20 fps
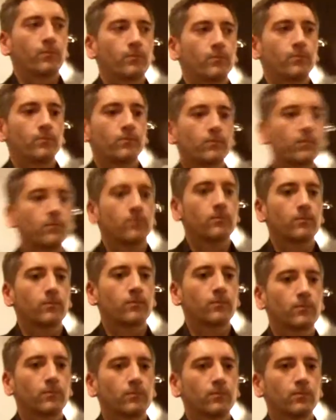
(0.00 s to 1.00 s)

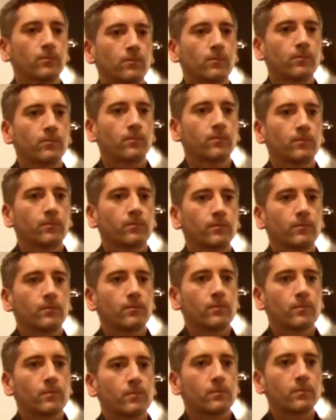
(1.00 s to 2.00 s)

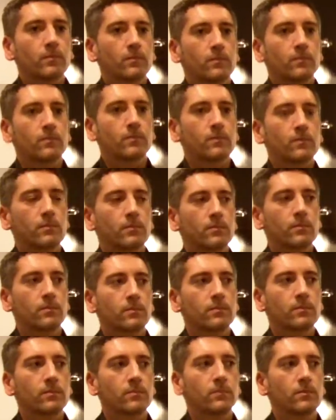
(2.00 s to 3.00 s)

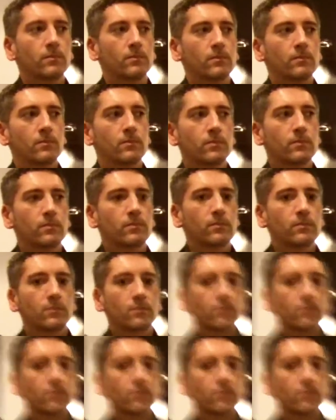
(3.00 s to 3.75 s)
No words are spoken by the person on screen.